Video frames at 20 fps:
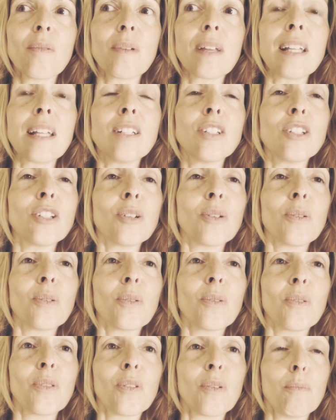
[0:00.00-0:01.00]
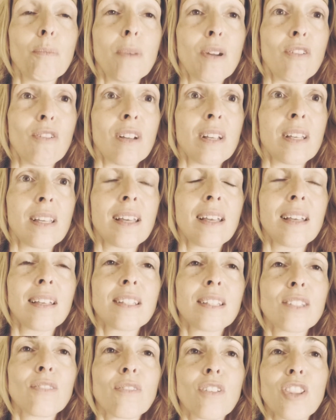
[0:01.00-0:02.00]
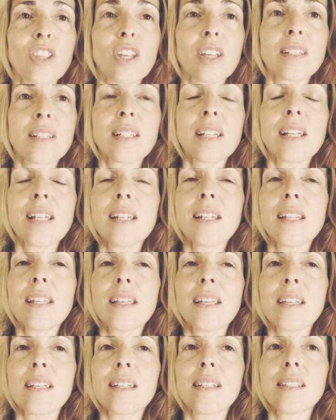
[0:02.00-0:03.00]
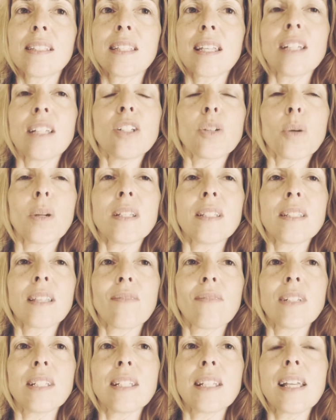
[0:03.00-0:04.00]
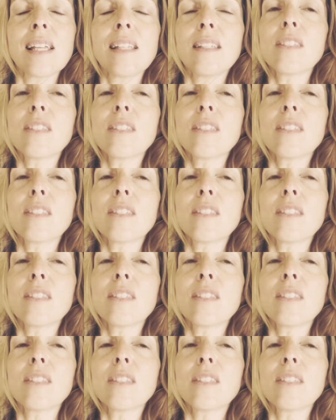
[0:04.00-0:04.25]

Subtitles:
into the mirror years for 13 years in 2017.